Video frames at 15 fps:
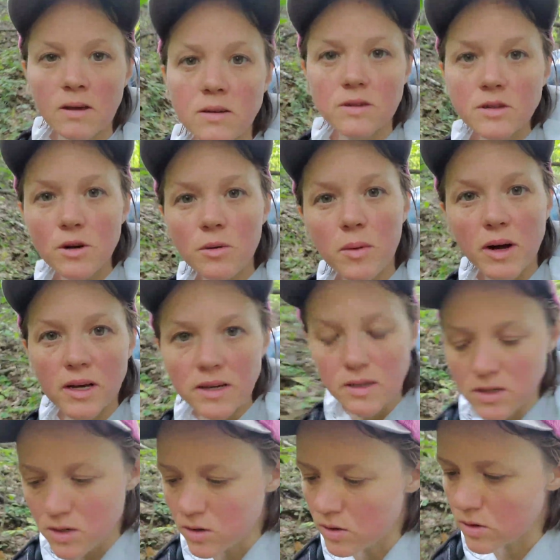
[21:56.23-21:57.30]
So my
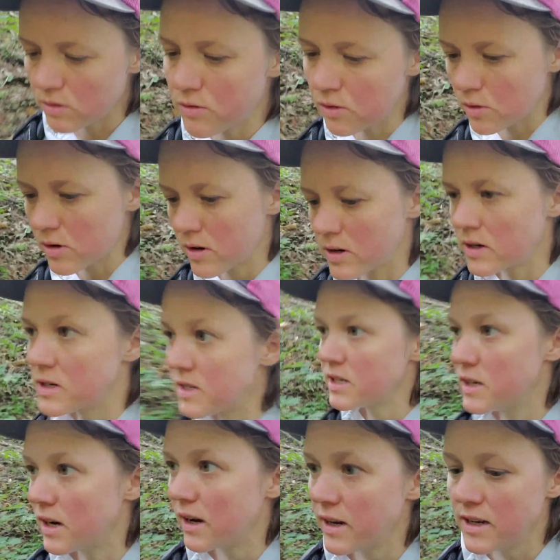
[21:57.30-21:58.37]
end goal for
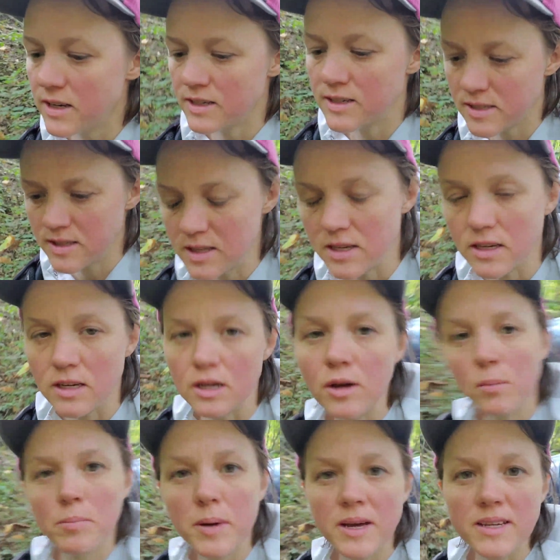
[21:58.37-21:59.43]
tonight is the
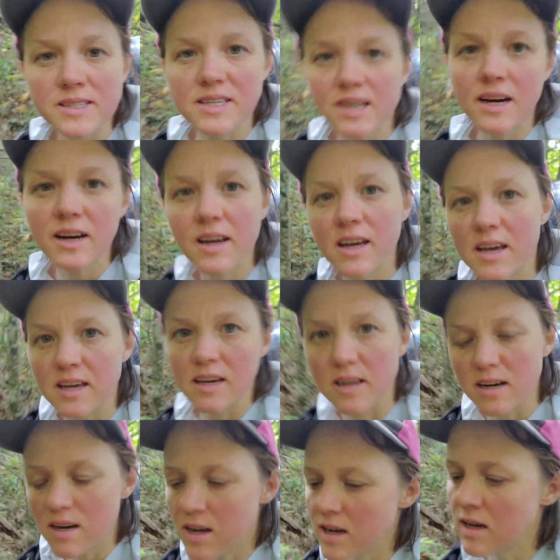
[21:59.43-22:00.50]
Pisgah
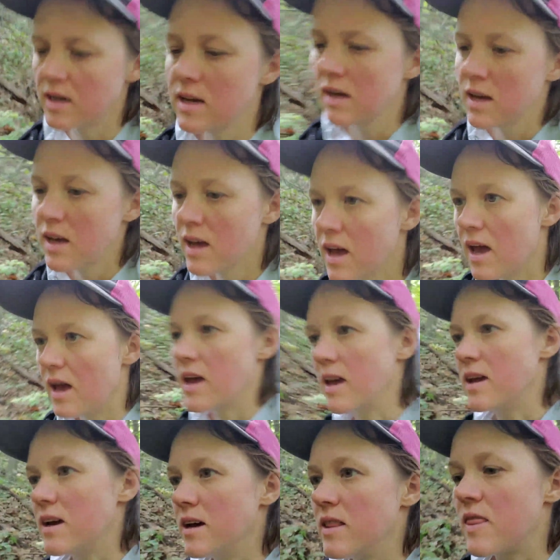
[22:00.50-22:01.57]
Inn,
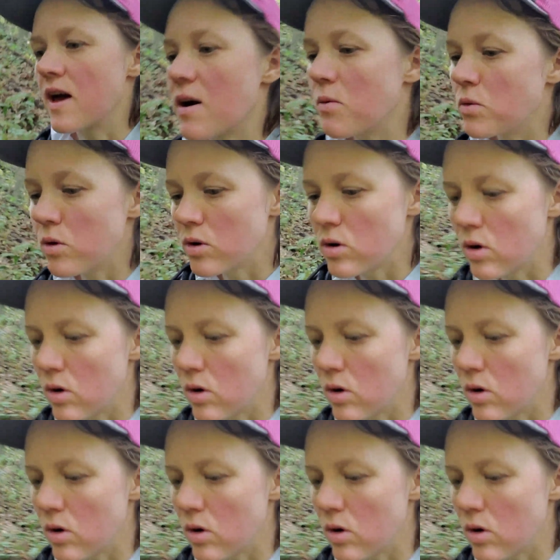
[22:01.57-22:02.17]
and that will